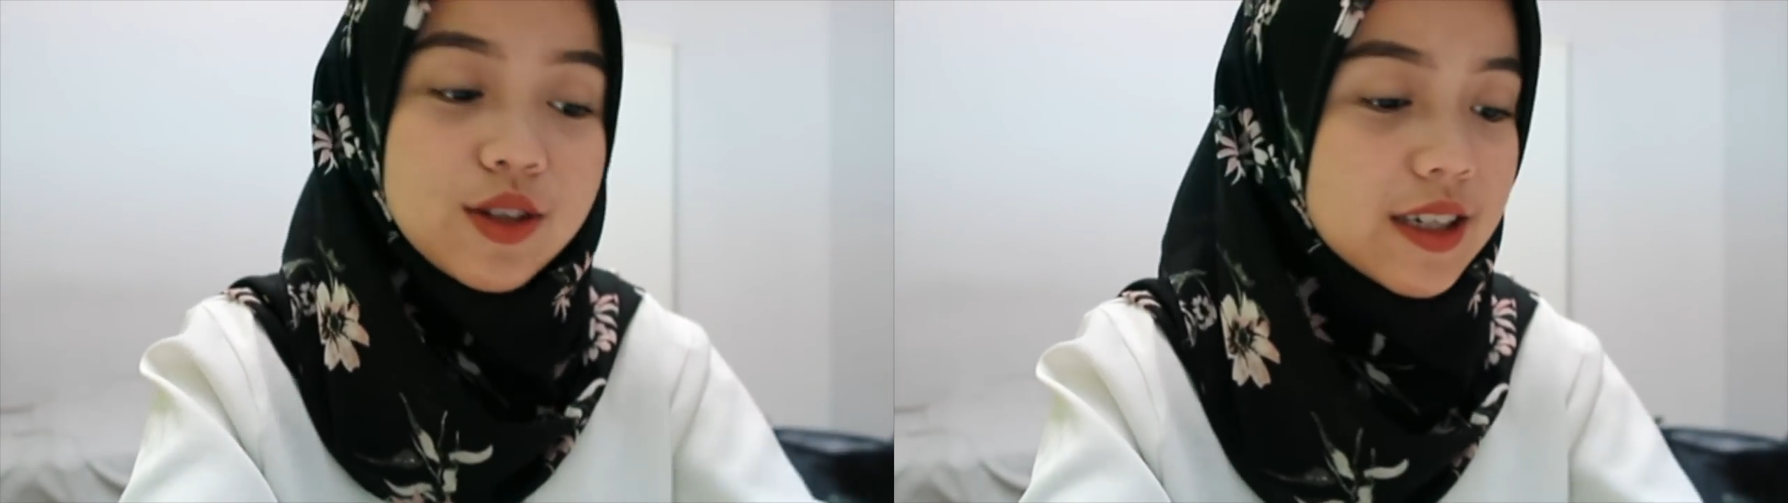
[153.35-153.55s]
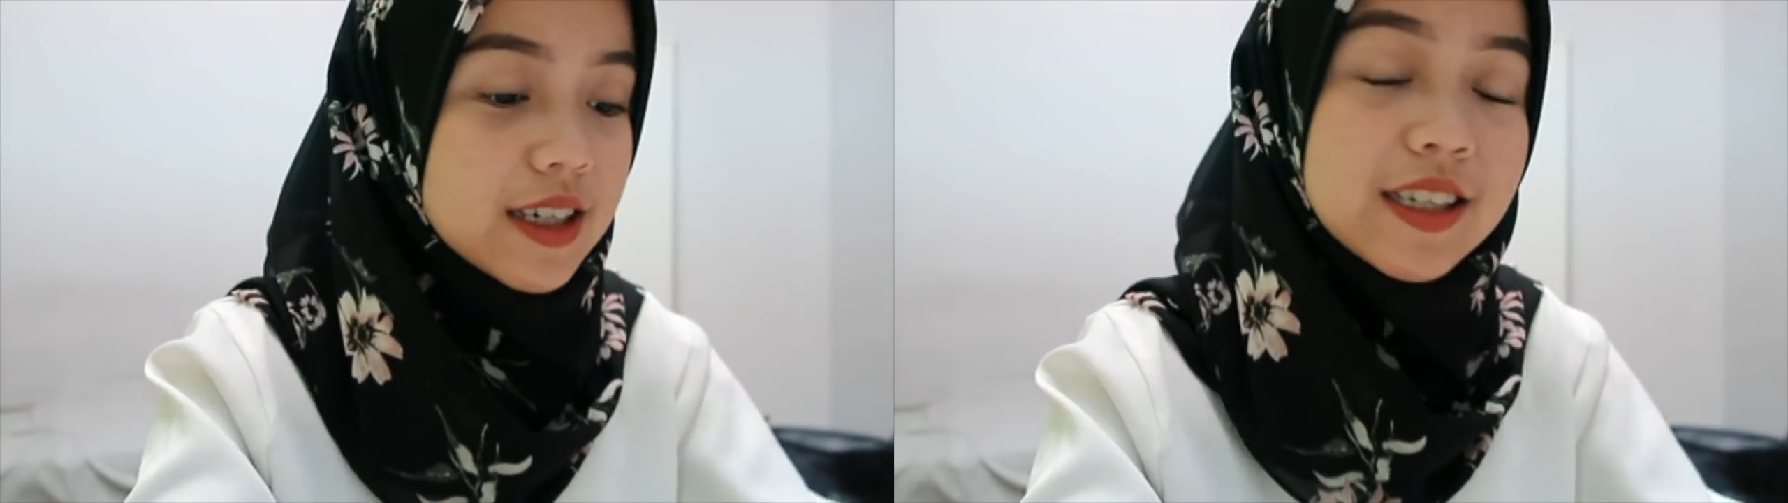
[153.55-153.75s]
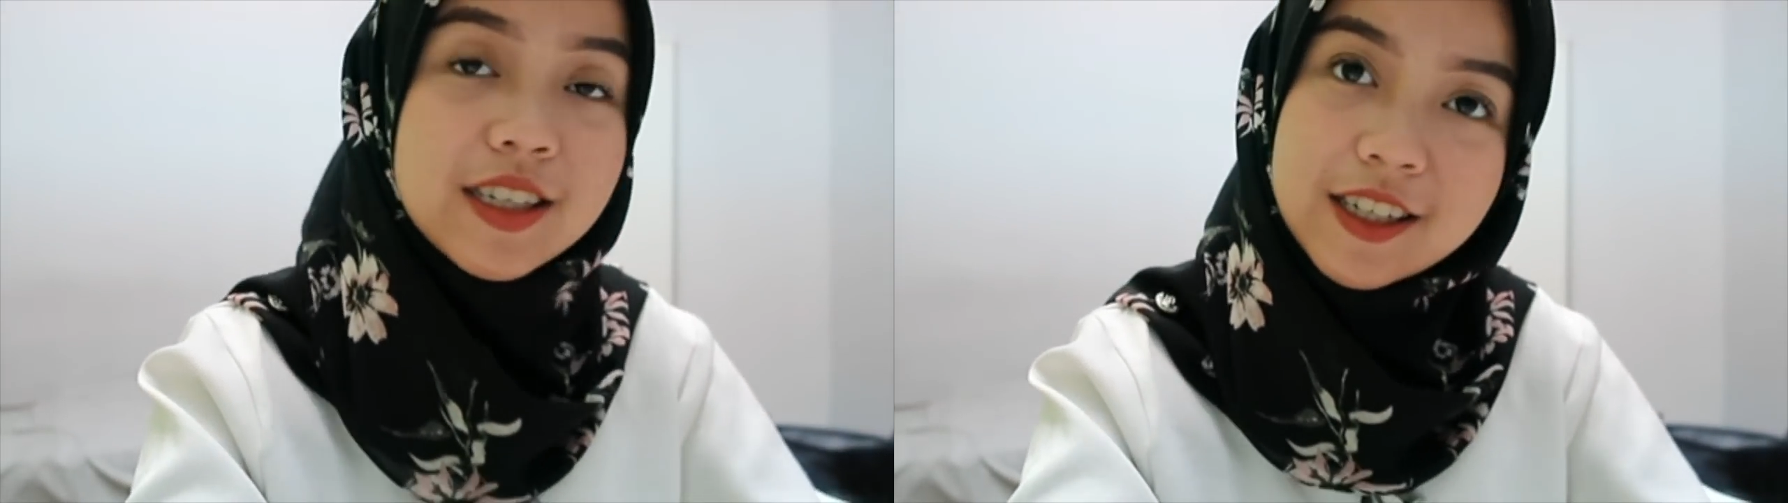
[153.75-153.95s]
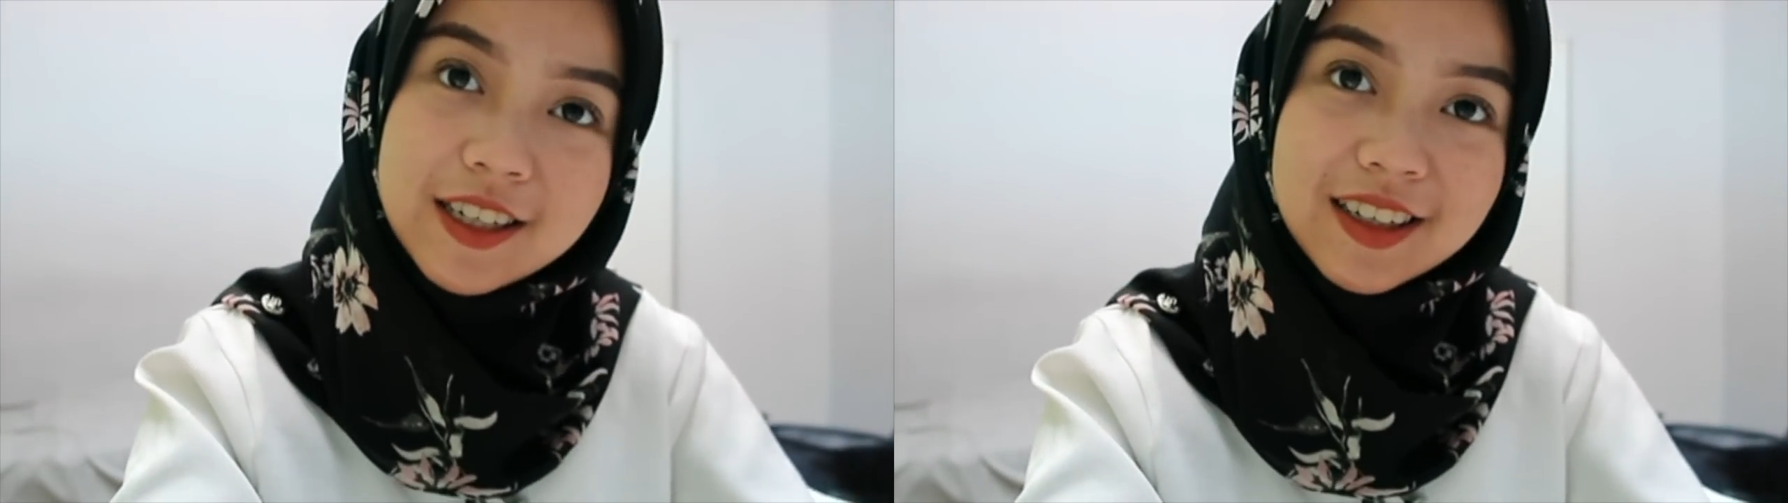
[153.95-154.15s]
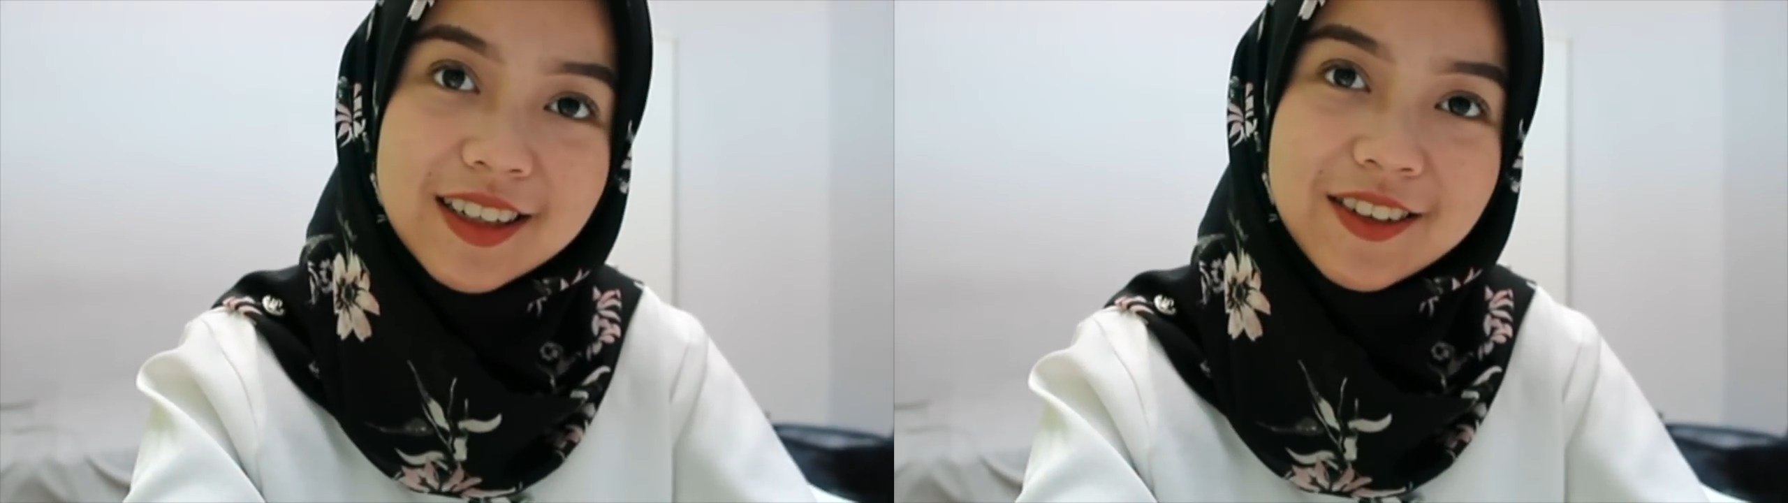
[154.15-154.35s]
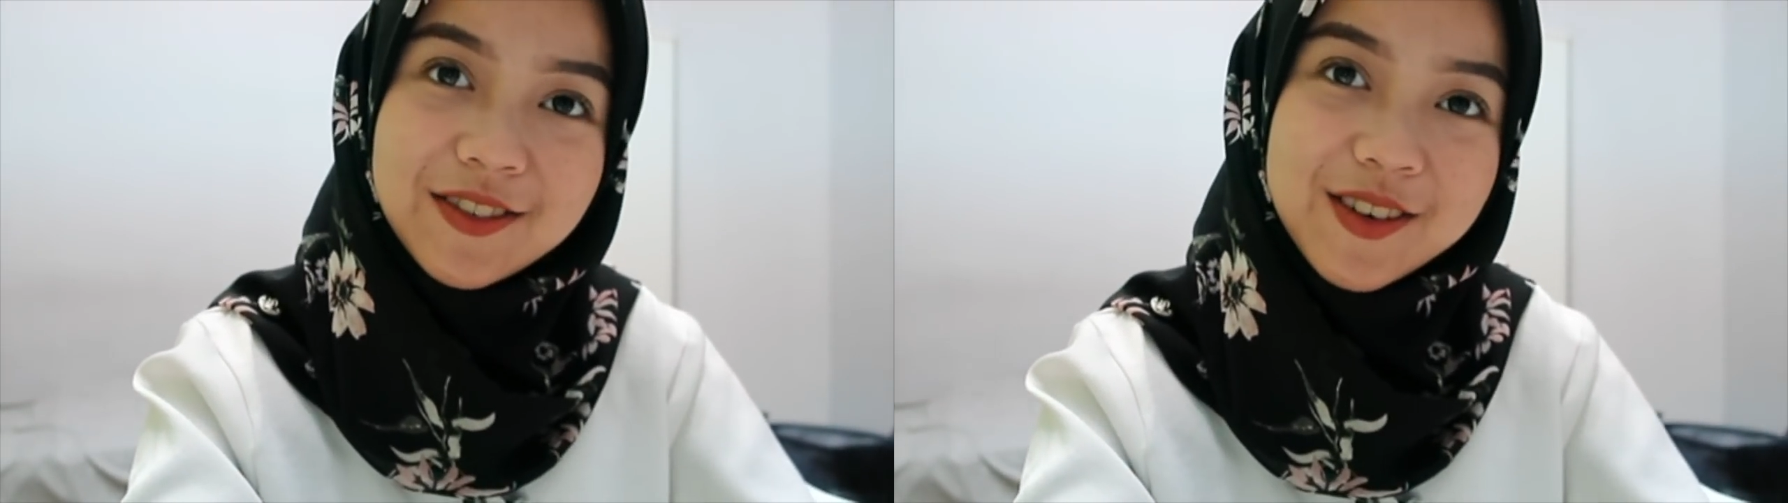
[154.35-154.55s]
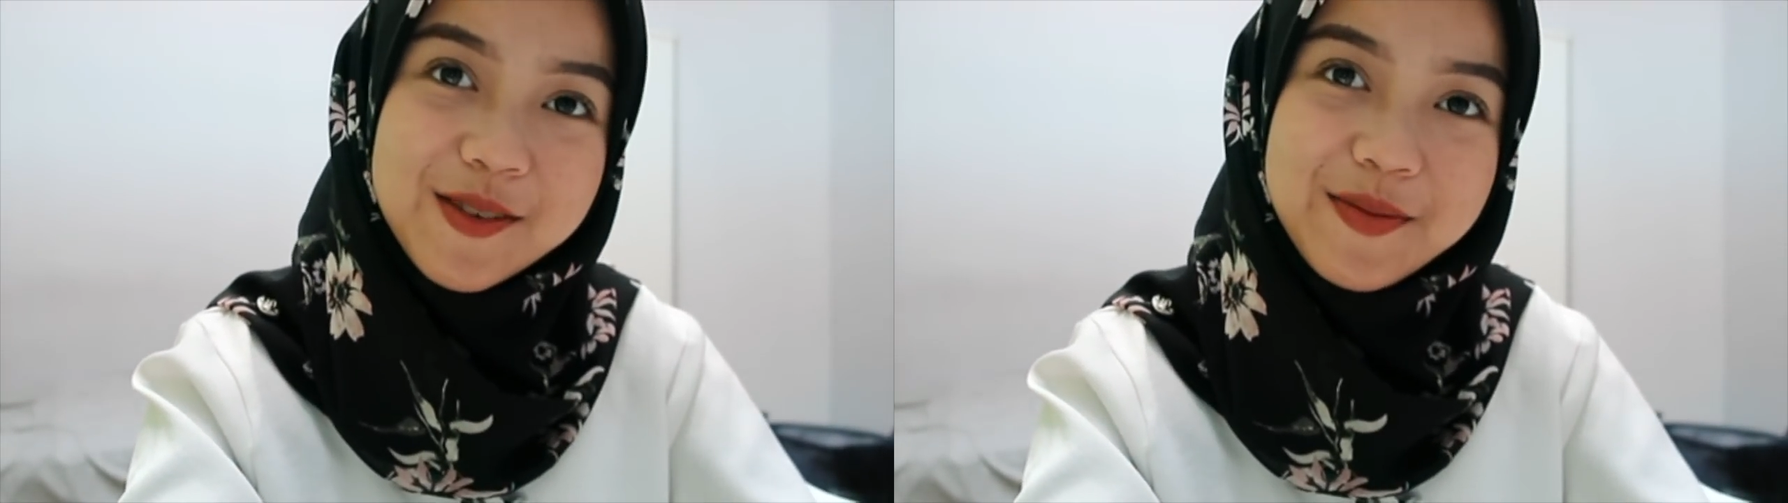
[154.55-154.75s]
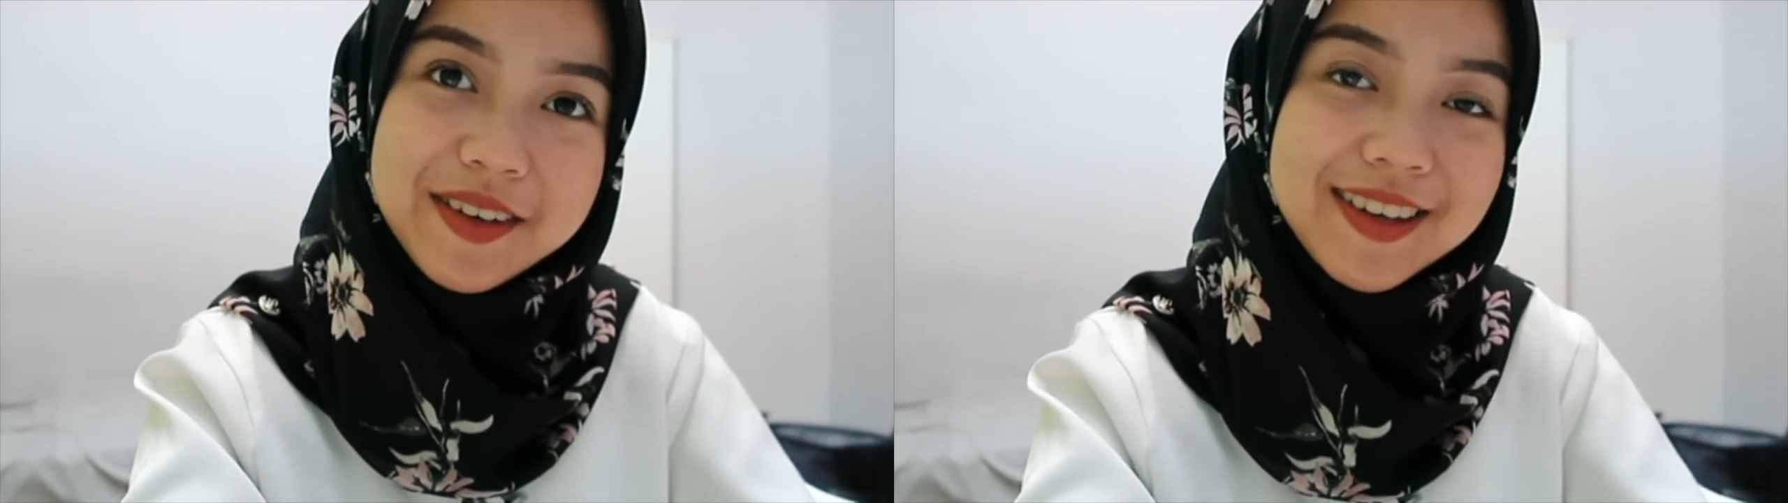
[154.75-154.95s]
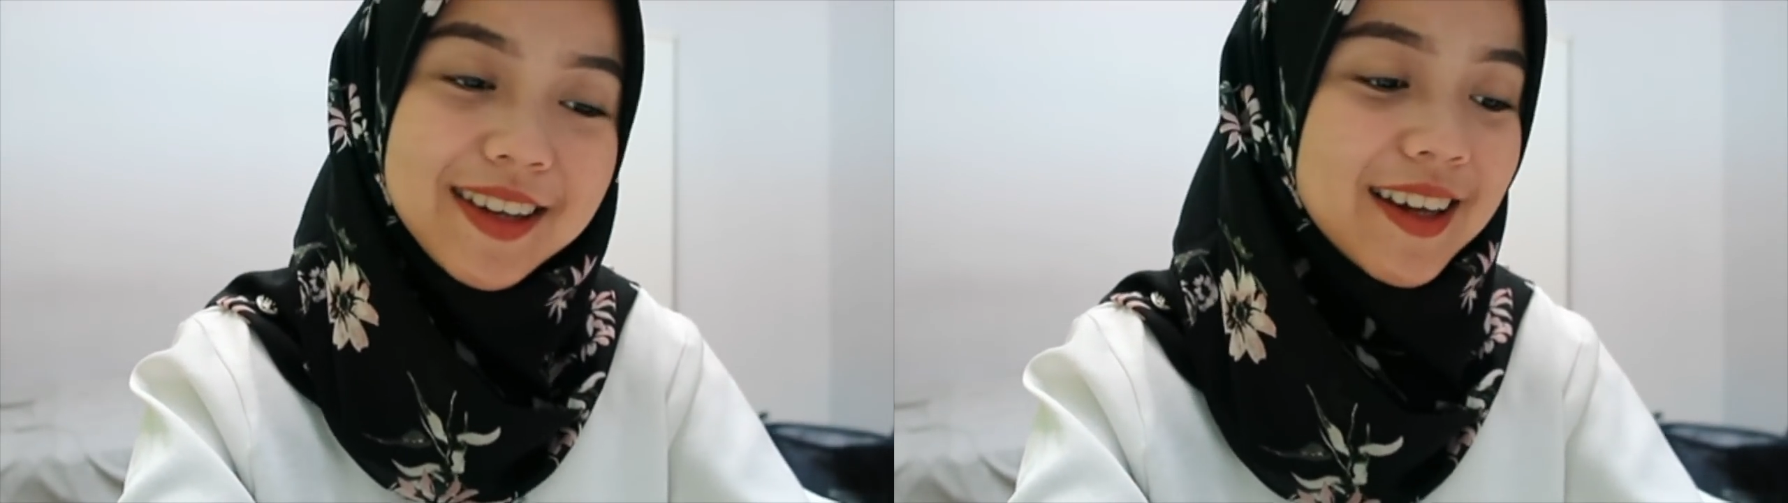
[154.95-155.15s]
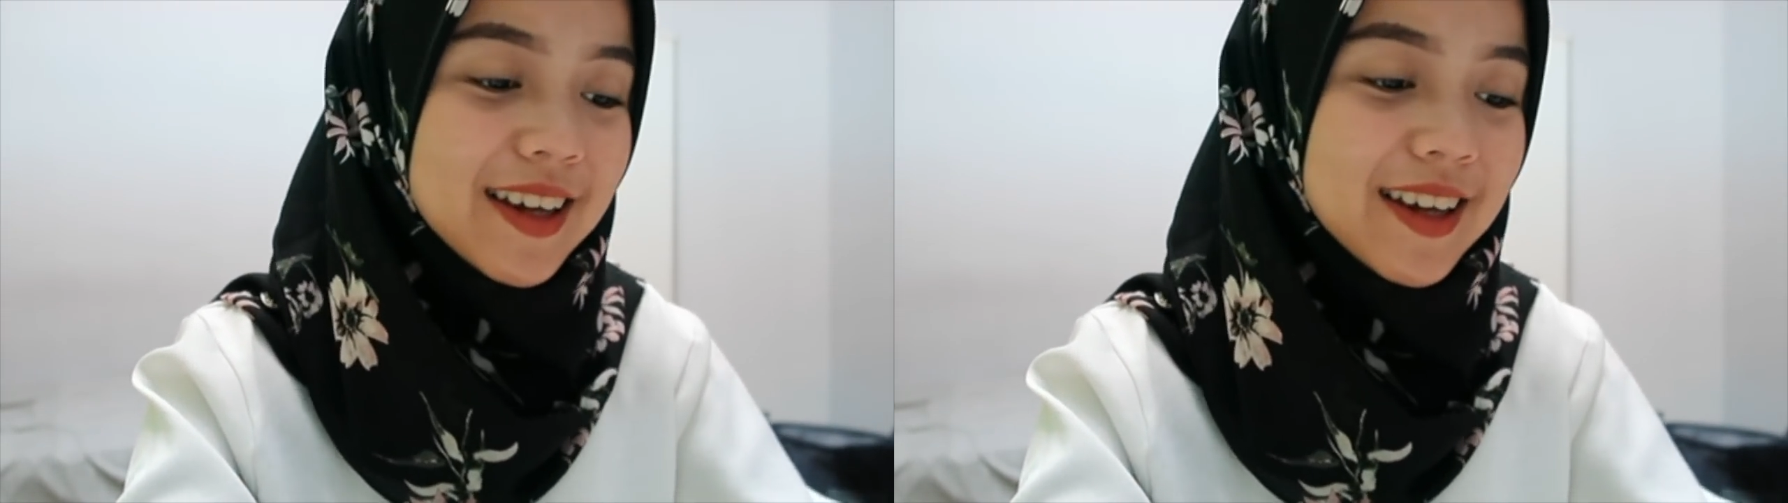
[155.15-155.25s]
to just chill for a bit,